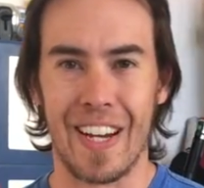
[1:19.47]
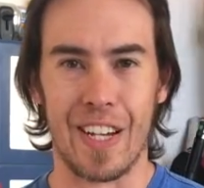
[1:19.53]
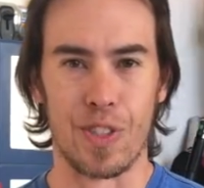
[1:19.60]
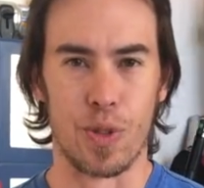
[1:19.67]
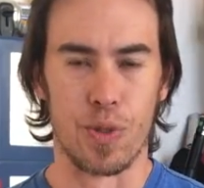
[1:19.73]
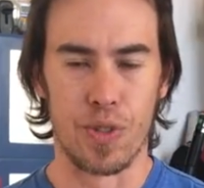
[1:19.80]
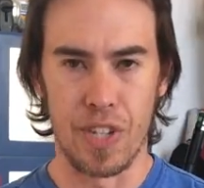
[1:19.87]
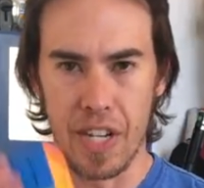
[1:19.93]

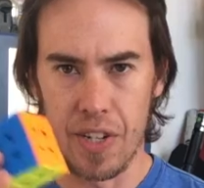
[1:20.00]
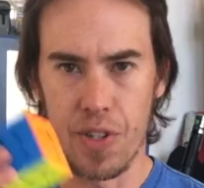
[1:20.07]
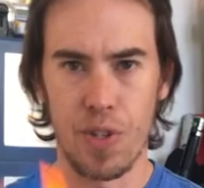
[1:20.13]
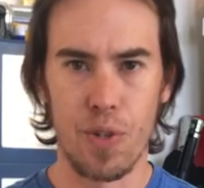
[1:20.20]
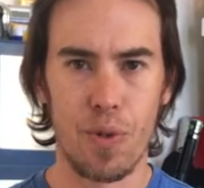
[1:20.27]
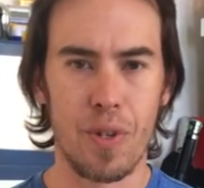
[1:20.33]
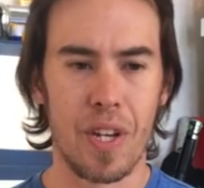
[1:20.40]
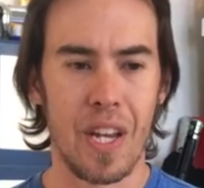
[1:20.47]
So stay
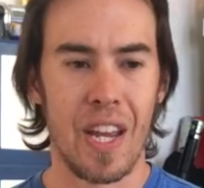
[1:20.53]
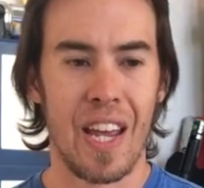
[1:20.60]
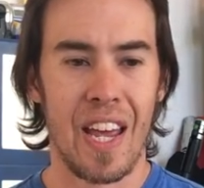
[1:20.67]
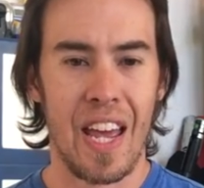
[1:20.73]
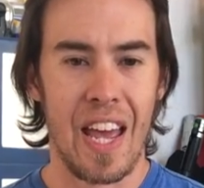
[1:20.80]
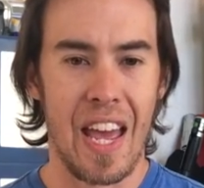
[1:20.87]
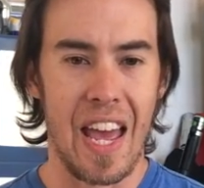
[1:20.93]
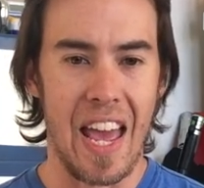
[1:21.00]
tuned
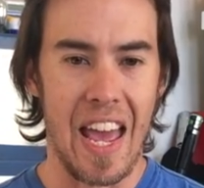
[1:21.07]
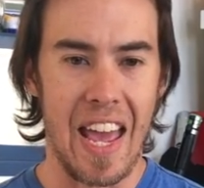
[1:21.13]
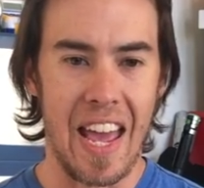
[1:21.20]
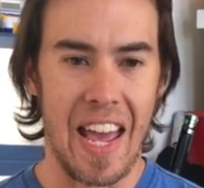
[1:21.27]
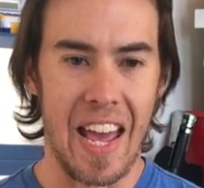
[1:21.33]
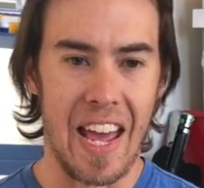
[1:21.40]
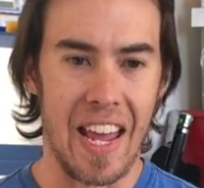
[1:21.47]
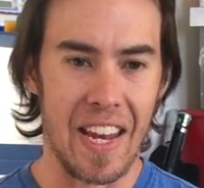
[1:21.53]

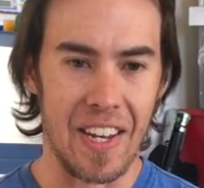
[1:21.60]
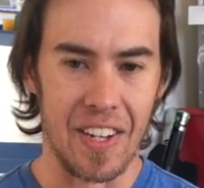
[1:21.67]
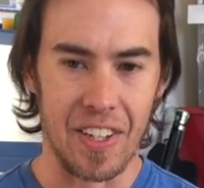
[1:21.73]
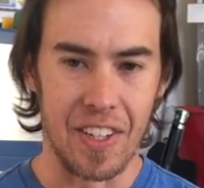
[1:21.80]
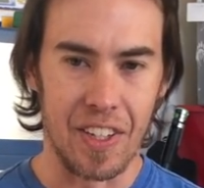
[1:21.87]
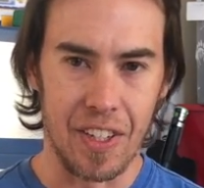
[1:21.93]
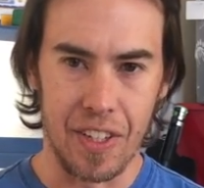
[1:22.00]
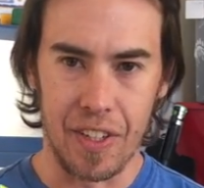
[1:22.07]
and
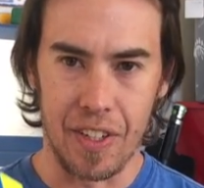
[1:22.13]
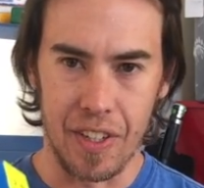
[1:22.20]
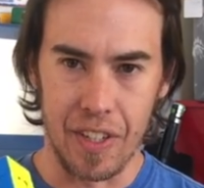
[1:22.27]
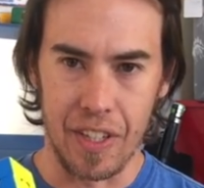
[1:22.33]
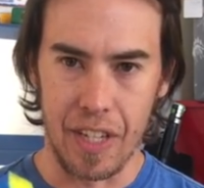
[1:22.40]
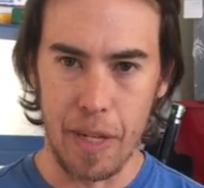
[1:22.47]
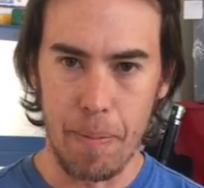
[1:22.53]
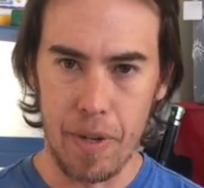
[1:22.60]

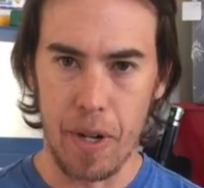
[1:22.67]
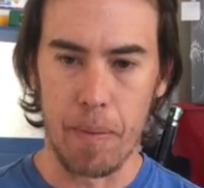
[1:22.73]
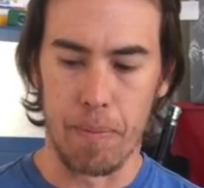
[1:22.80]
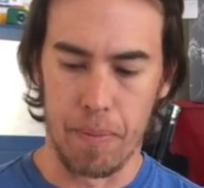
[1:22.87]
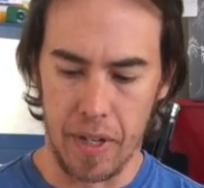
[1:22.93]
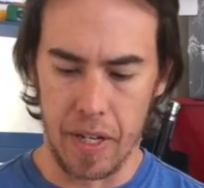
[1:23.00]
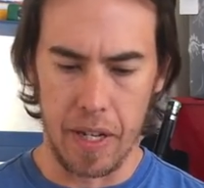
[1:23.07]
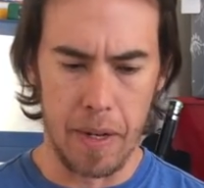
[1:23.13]
keep it up.
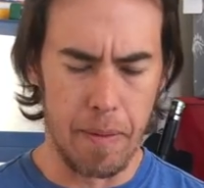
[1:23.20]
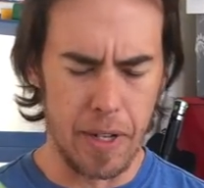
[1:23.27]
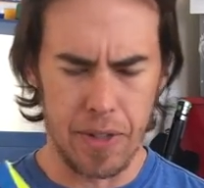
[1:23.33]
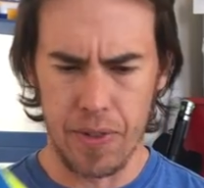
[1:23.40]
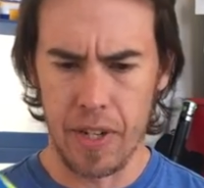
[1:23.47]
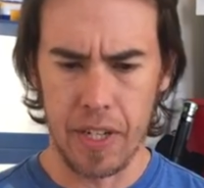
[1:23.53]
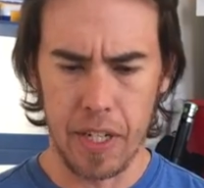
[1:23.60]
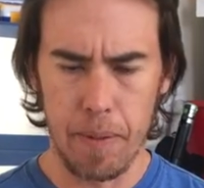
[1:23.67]

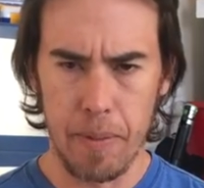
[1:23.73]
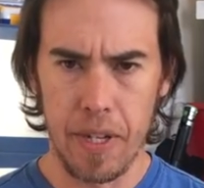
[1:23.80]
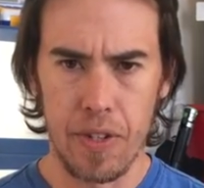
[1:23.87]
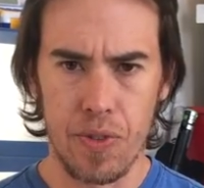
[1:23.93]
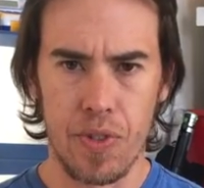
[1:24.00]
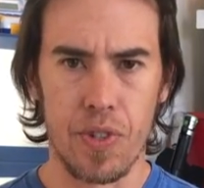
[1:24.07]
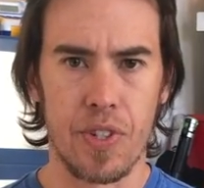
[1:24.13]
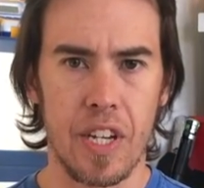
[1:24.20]
It's not going to be
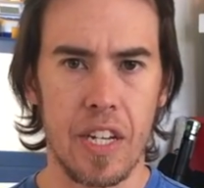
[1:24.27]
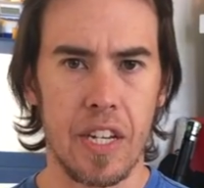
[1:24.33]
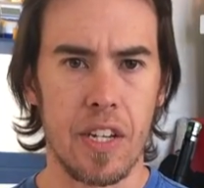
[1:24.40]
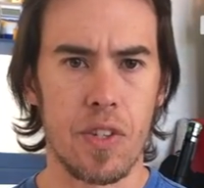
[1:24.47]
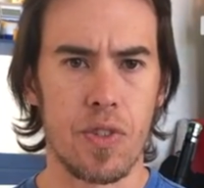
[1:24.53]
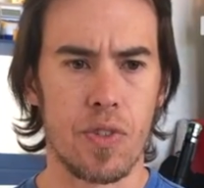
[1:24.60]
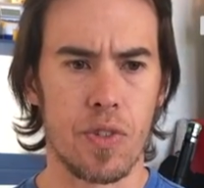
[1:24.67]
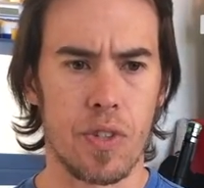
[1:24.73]

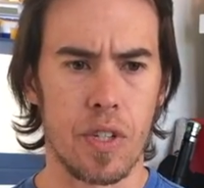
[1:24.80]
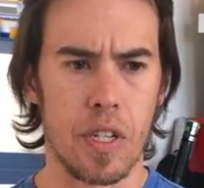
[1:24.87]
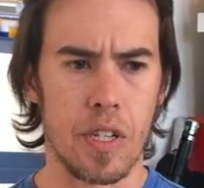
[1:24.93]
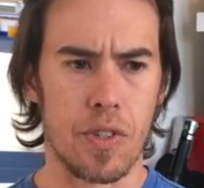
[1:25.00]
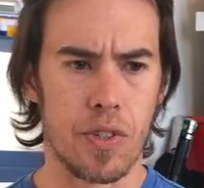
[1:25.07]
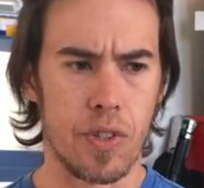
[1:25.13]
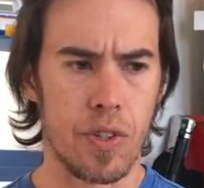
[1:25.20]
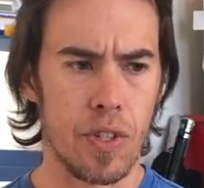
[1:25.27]
instantaneous.
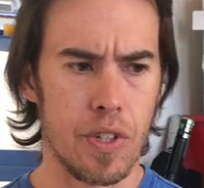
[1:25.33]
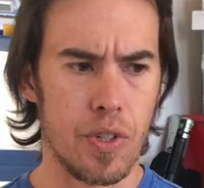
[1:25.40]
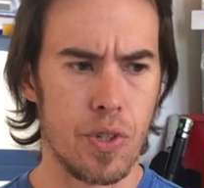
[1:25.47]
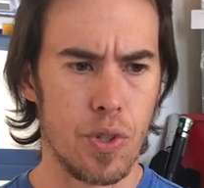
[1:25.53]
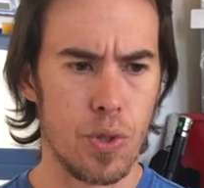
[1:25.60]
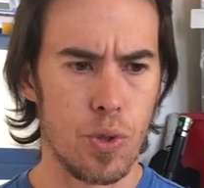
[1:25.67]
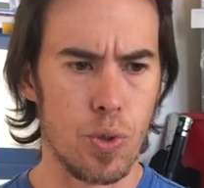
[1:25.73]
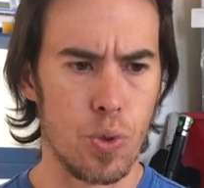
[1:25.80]
It's going
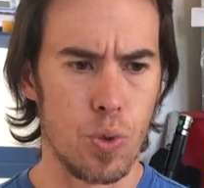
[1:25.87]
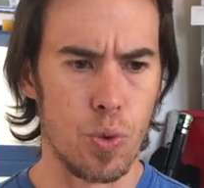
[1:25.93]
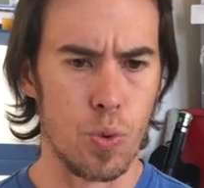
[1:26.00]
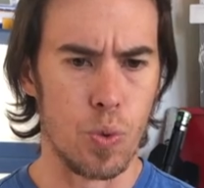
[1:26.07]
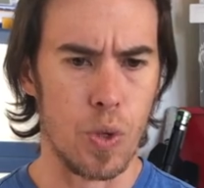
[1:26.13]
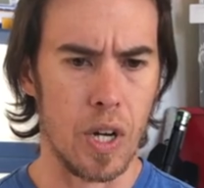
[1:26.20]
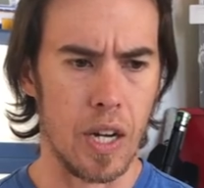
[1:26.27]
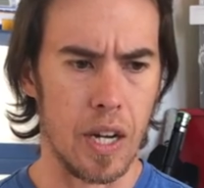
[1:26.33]

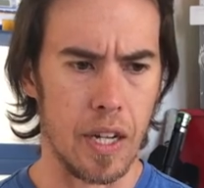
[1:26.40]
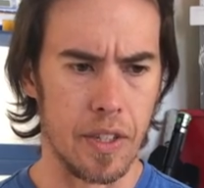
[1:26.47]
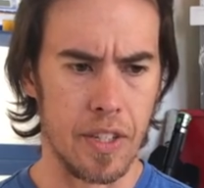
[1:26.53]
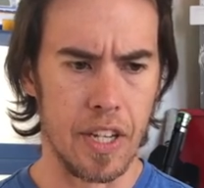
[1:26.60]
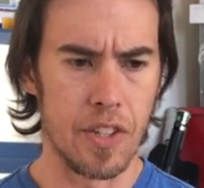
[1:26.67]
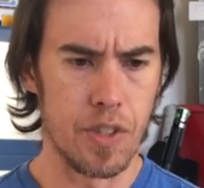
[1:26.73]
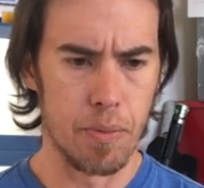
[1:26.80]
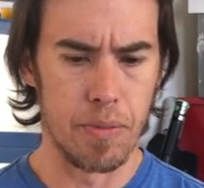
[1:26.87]
to
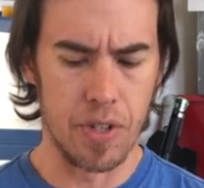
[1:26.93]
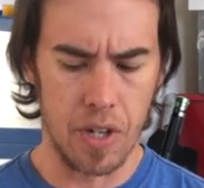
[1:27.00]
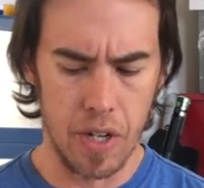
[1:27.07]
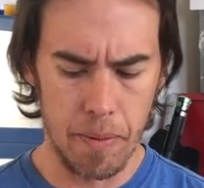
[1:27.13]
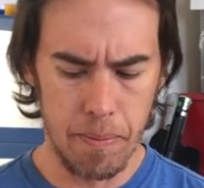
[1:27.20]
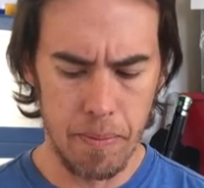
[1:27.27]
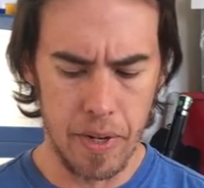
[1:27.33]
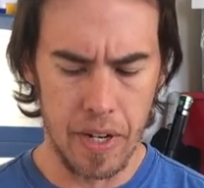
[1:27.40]
take some
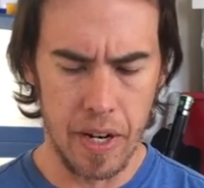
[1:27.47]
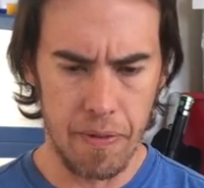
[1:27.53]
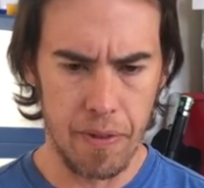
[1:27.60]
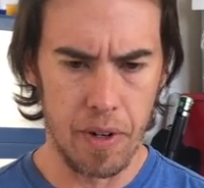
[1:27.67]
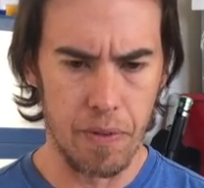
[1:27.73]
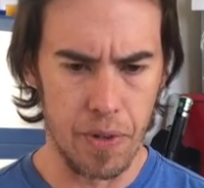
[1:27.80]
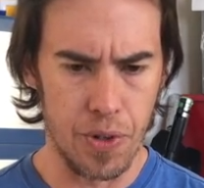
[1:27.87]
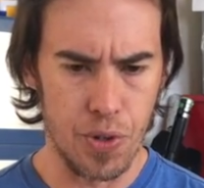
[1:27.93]
time and
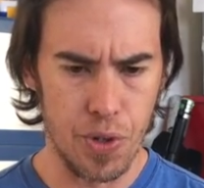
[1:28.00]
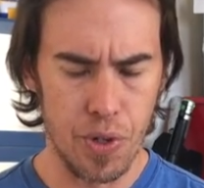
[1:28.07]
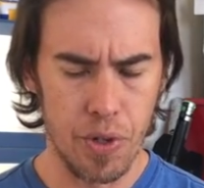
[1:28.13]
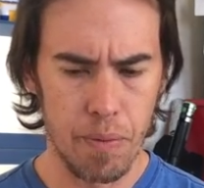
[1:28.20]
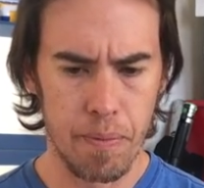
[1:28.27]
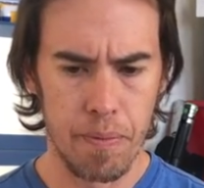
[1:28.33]
effort for sure,